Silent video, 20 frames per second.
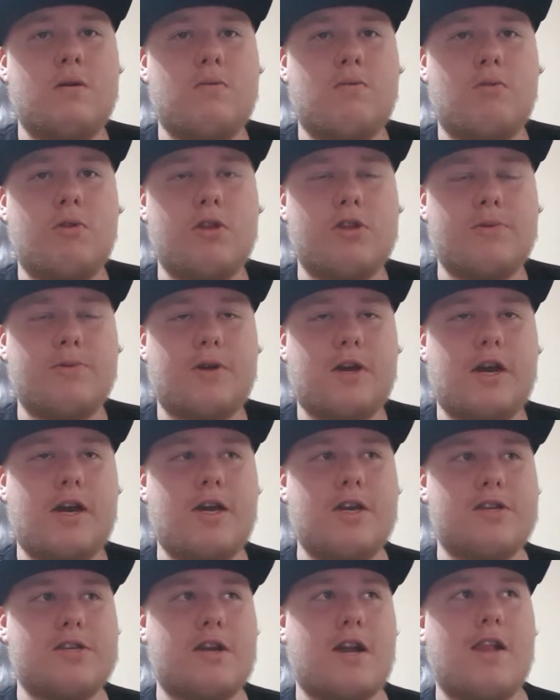What is up,
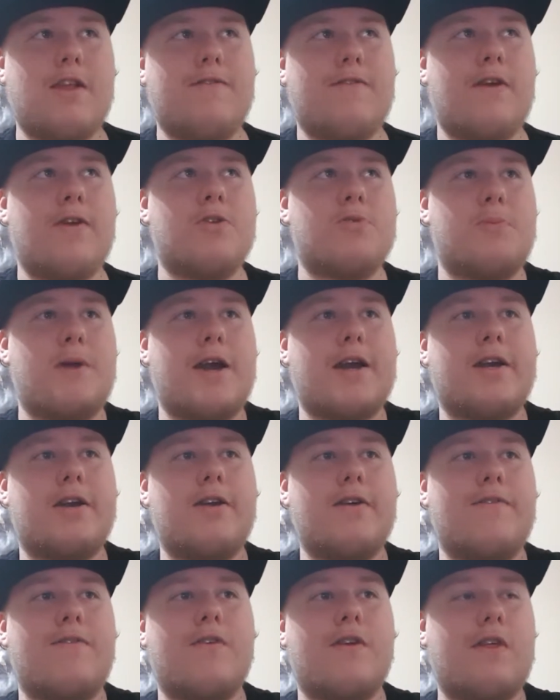guys? Tyler Vape's back
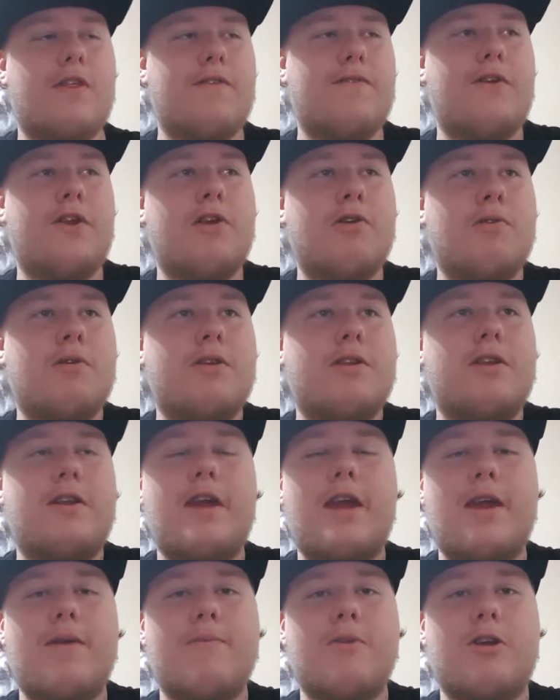here for another video, and
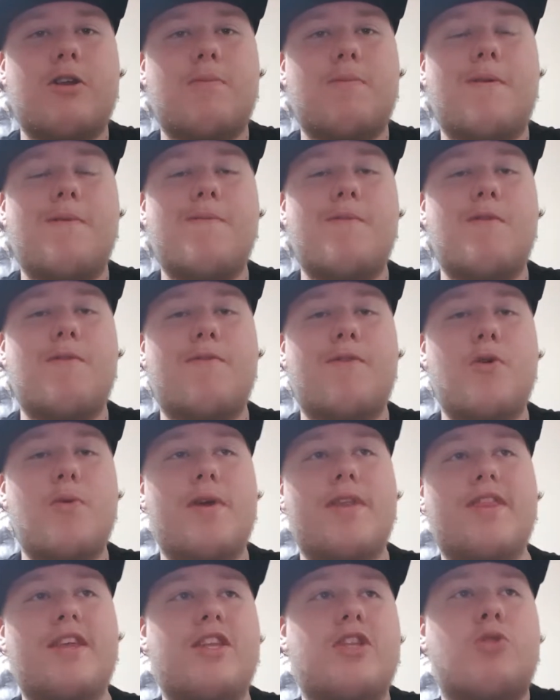today I'm going to be
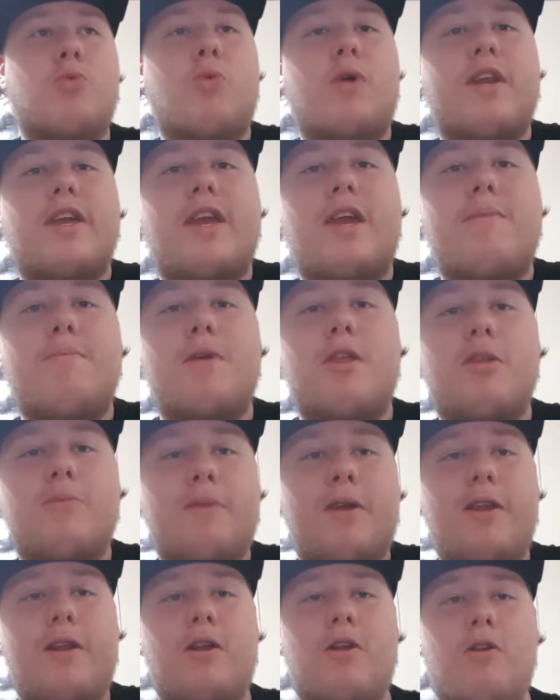reviewing the
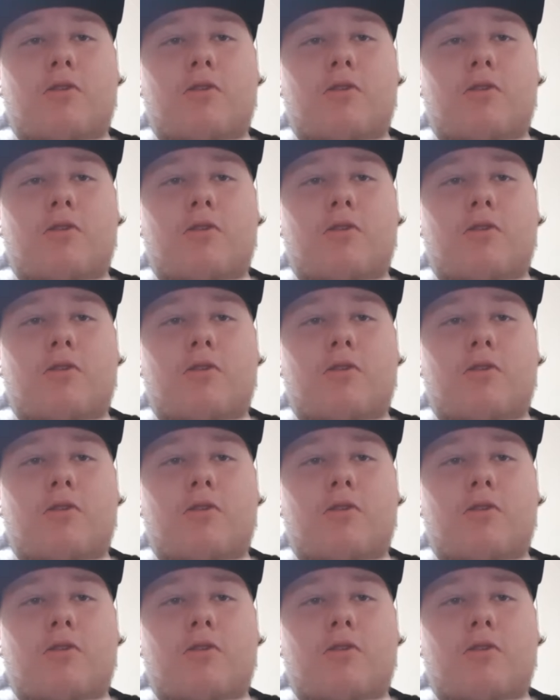28mm